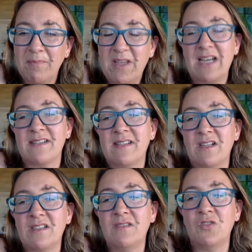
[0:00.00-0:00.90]
Yes,
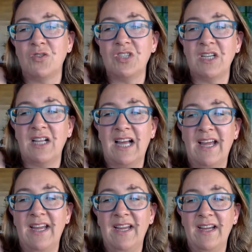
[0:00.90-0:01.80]
lots of Georgian
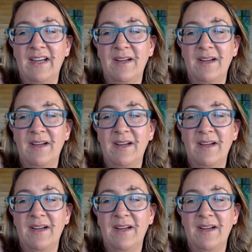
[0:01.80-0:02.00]
clay.